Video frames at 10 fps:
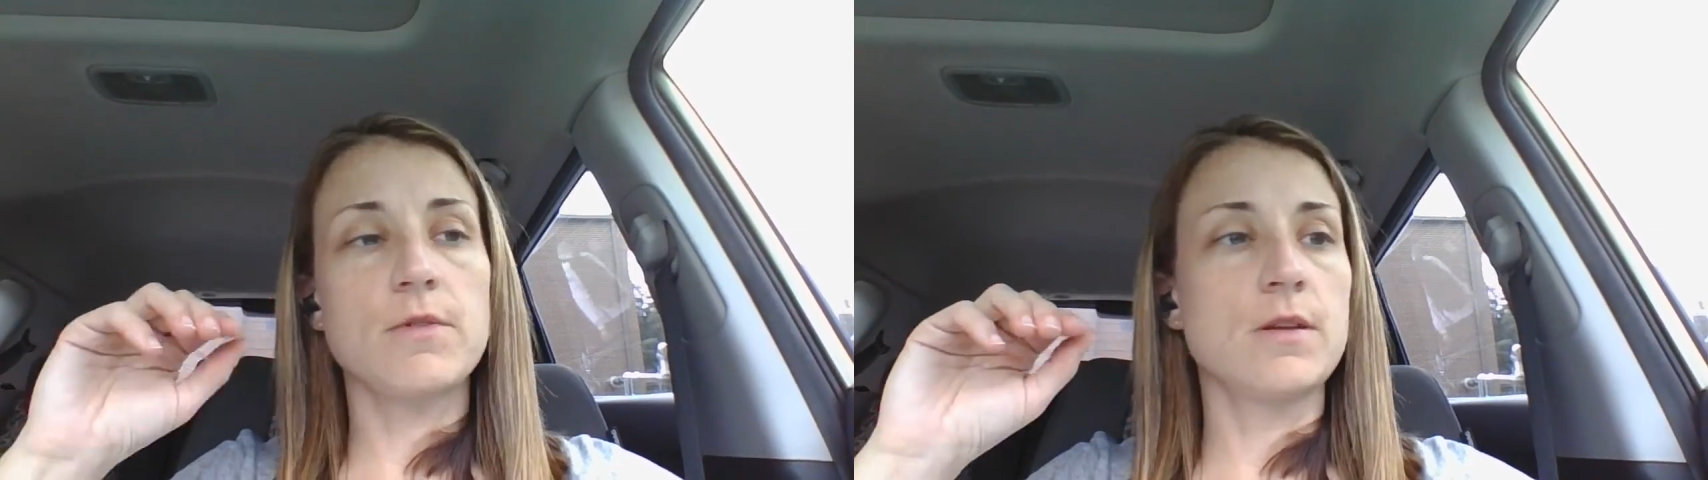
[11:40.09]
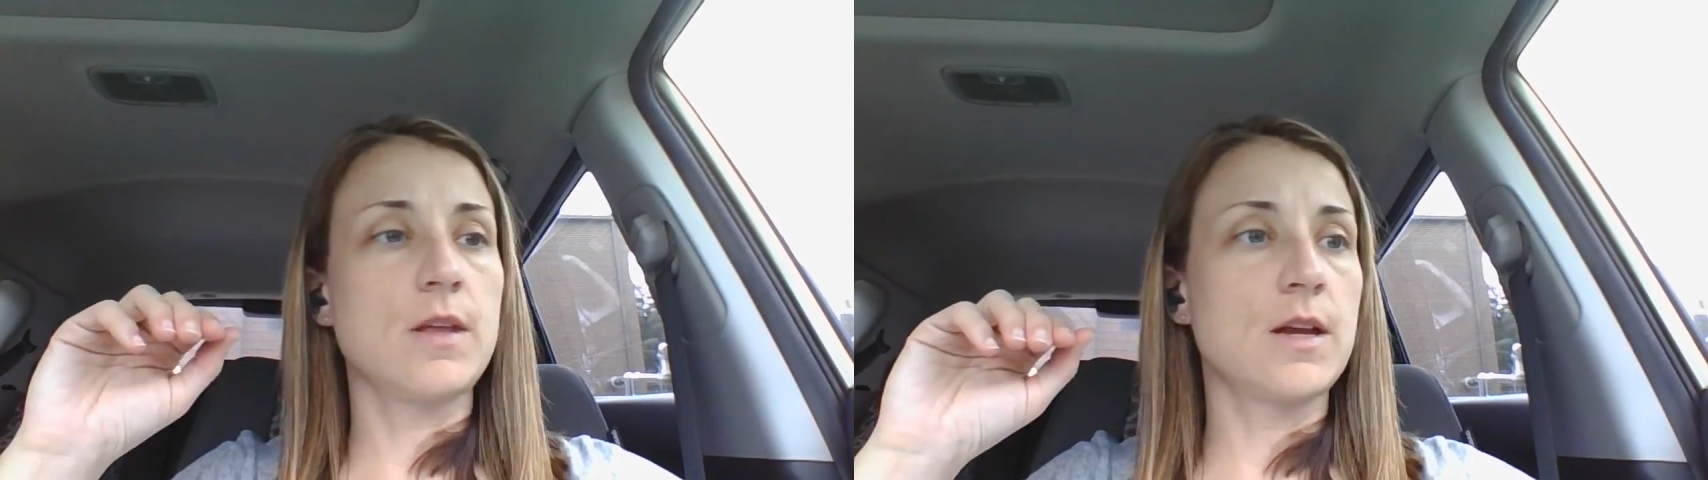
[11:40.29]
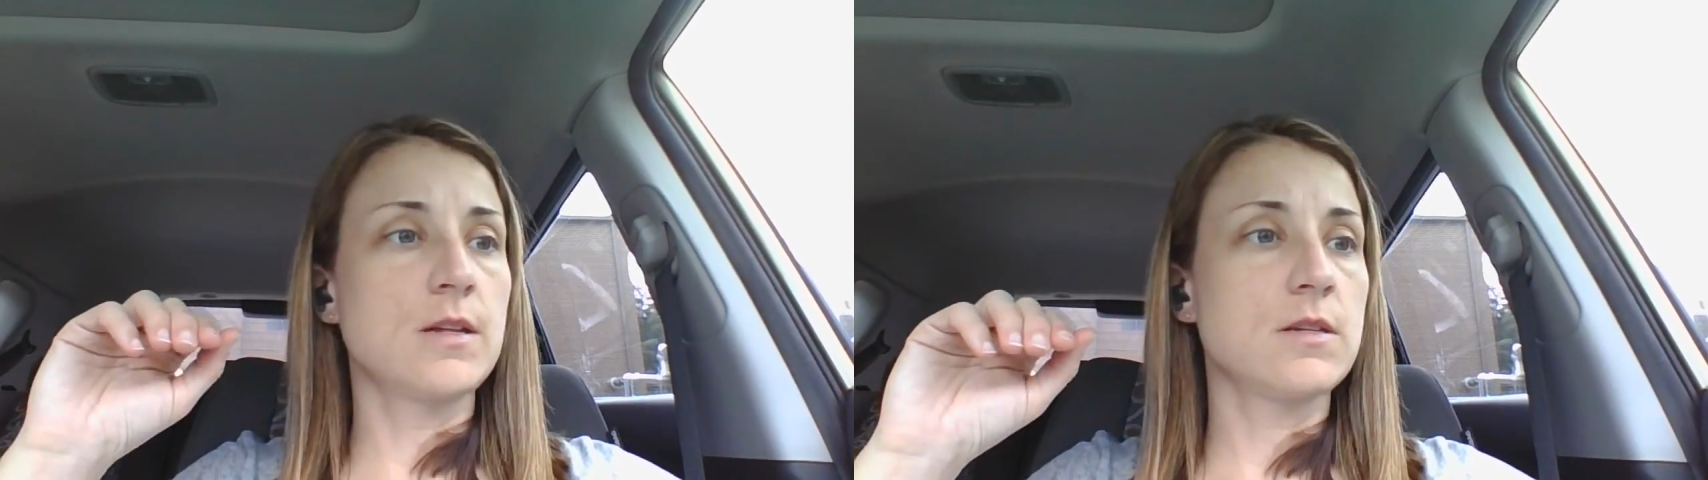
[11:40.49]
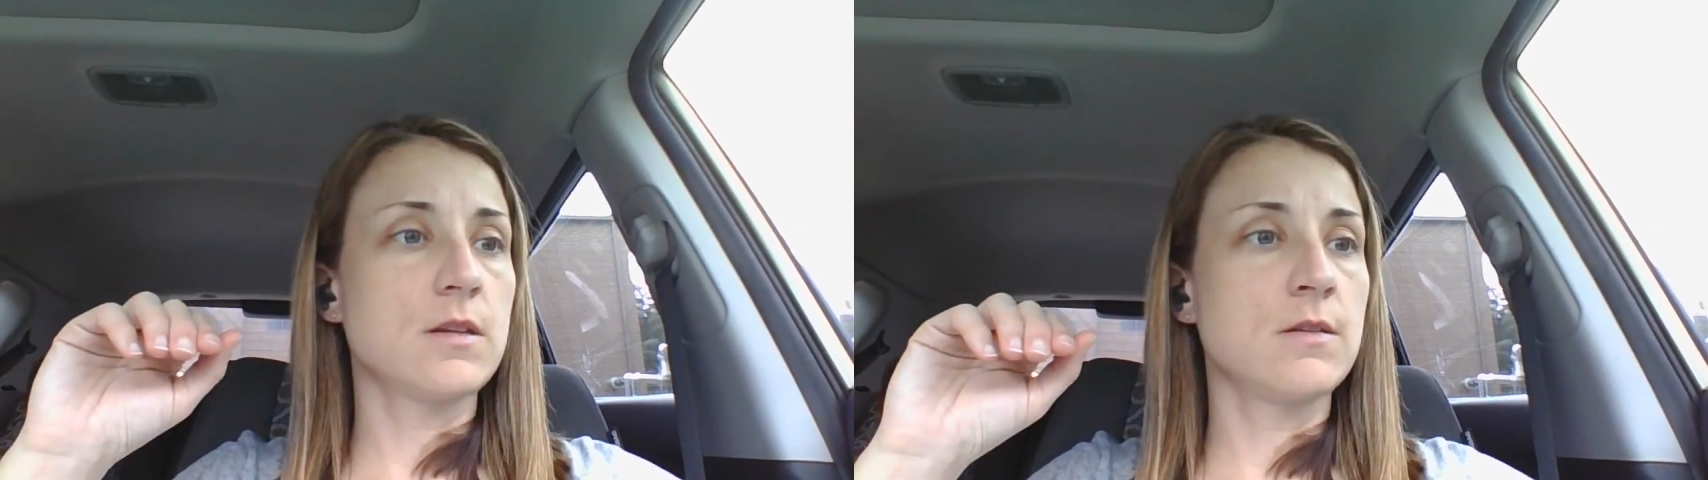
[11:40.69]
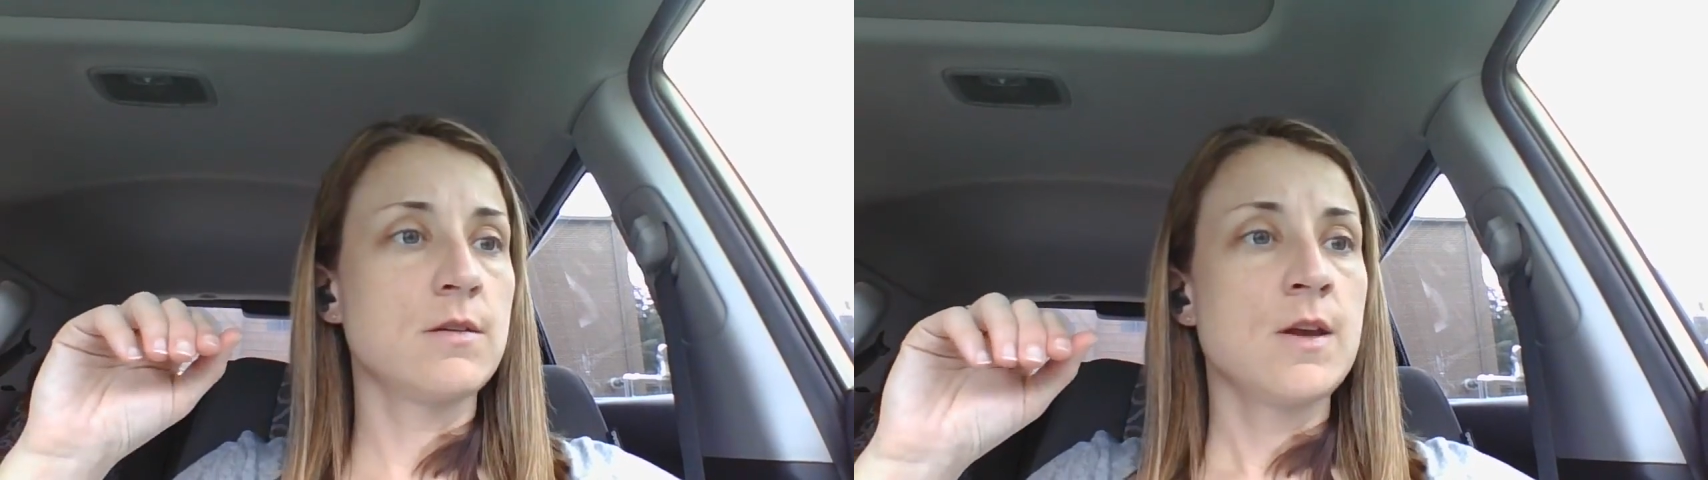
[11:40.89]
And that's
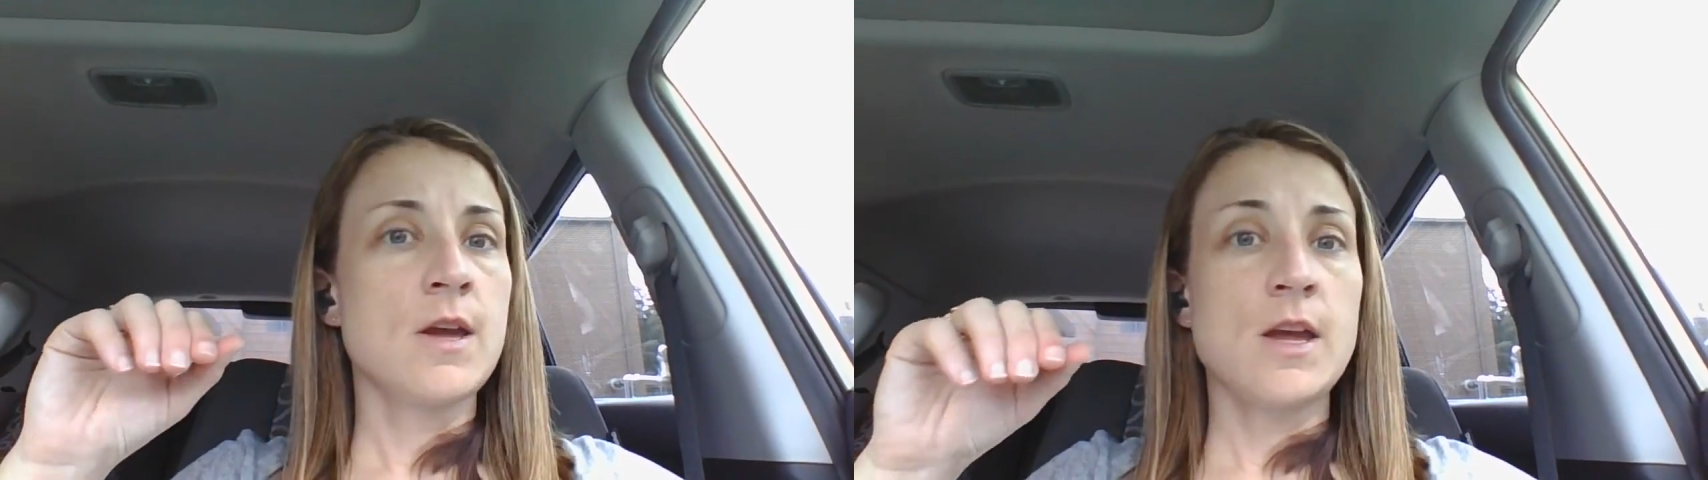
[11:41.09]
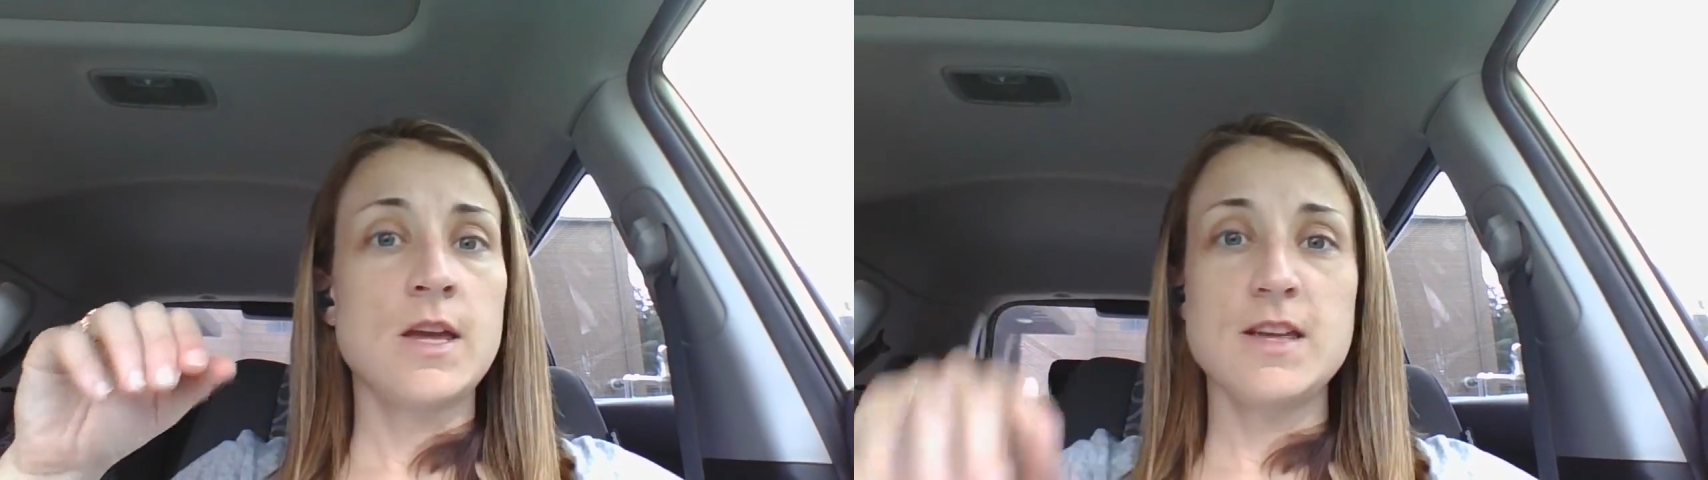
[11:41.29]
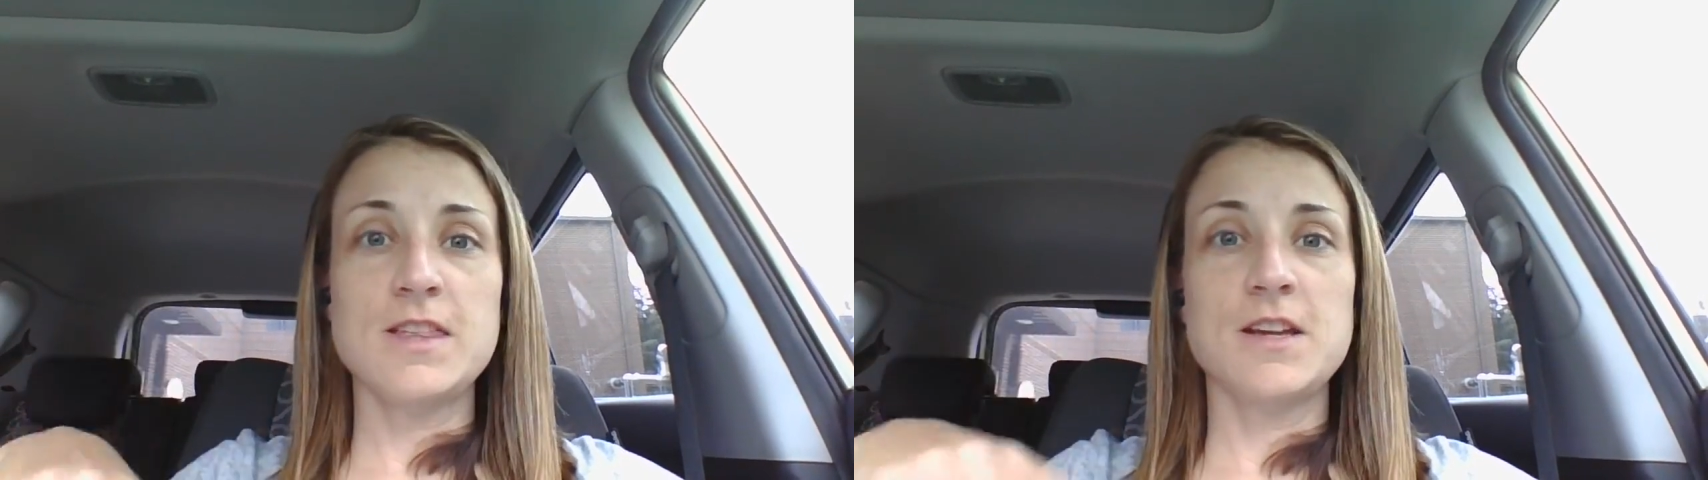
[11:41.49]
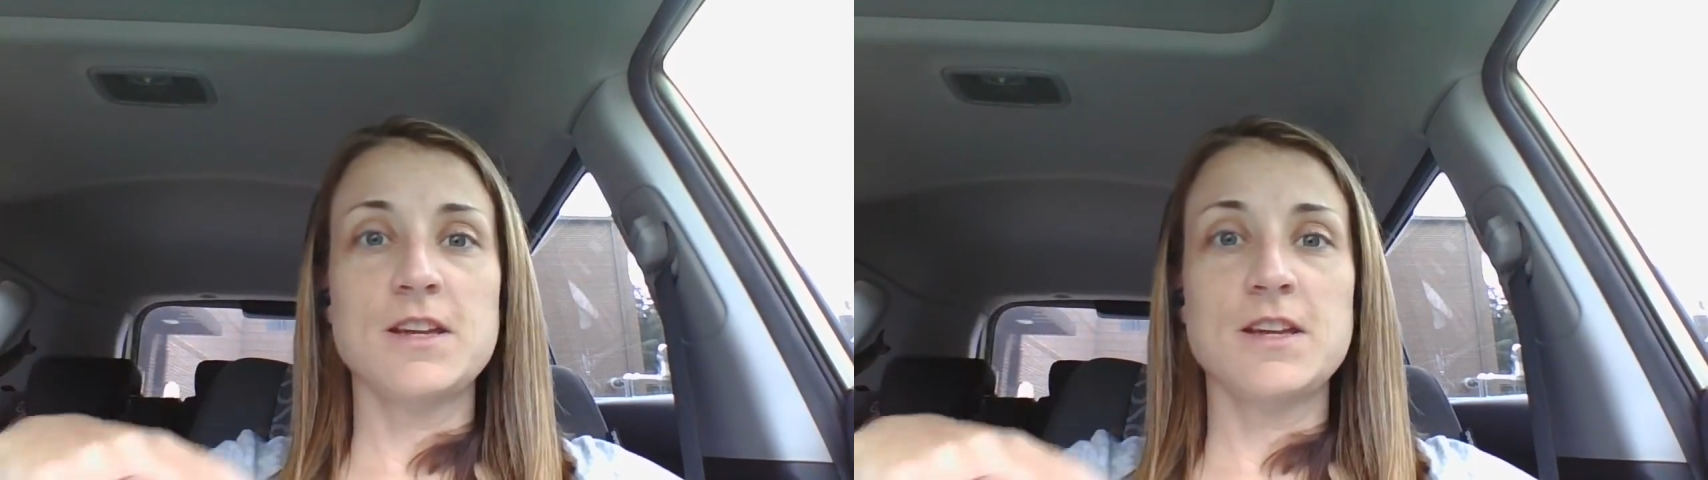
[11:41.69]
the key thing